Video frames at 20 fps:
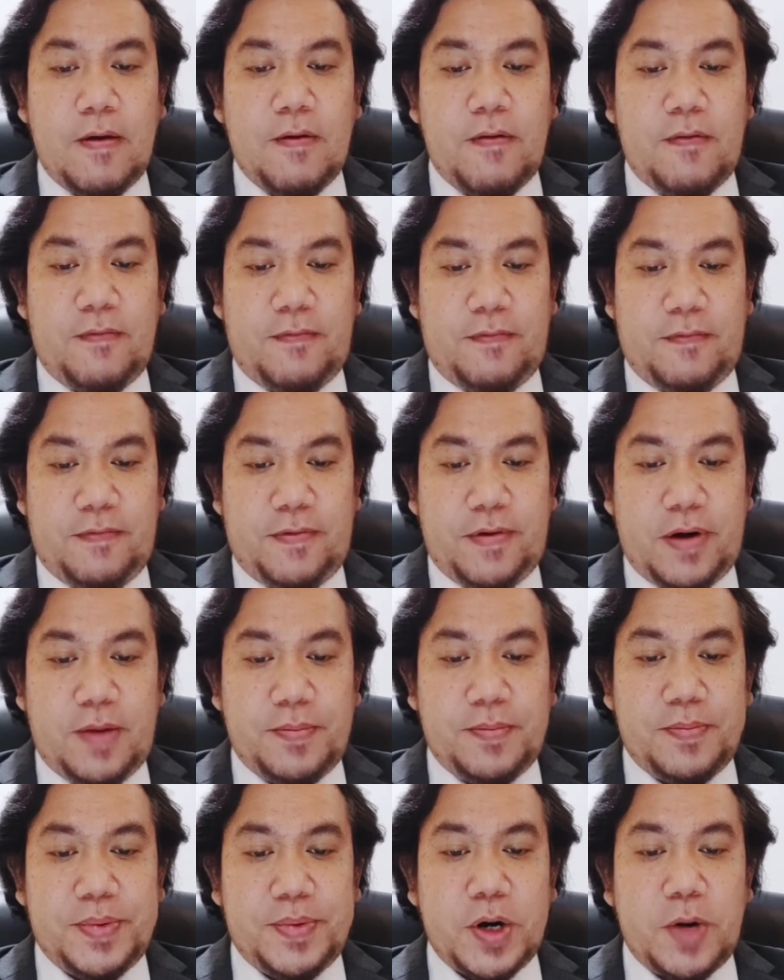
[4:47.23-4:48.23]
from
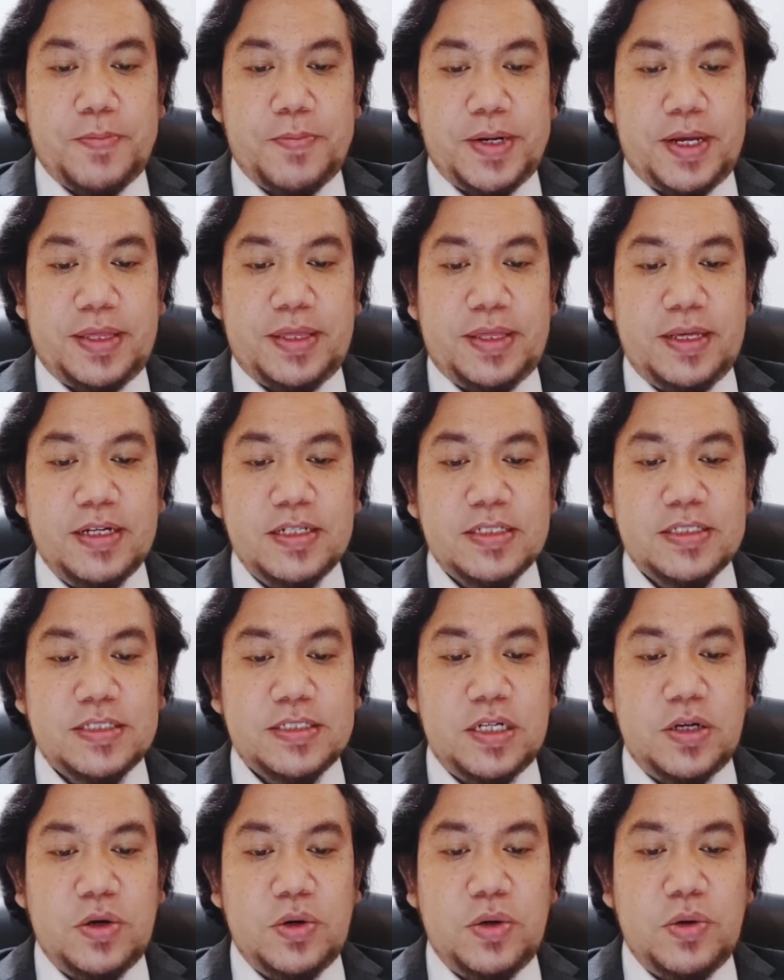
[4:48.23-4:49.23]
proprietors
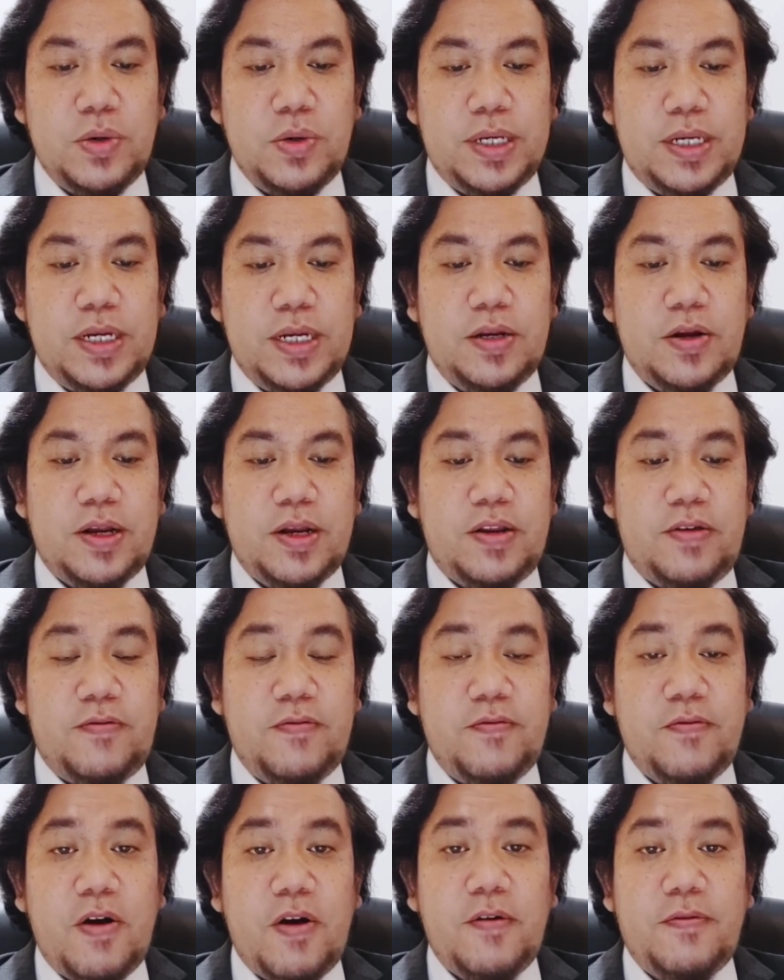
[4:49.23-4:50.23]
who did not
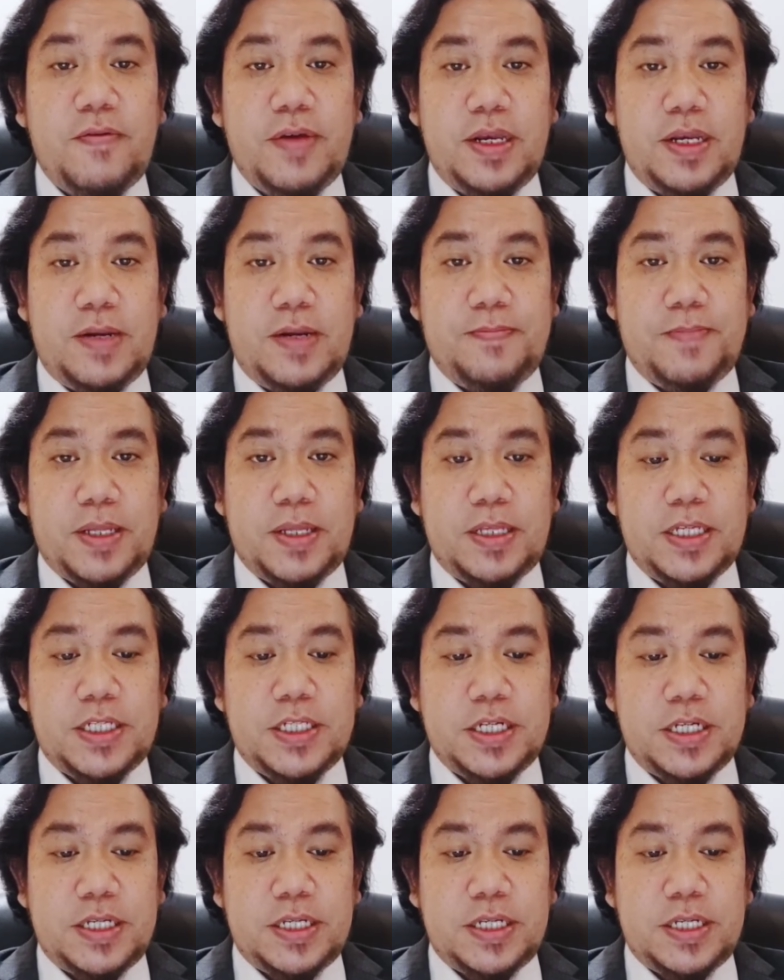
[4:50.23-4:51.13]
involve in the partition.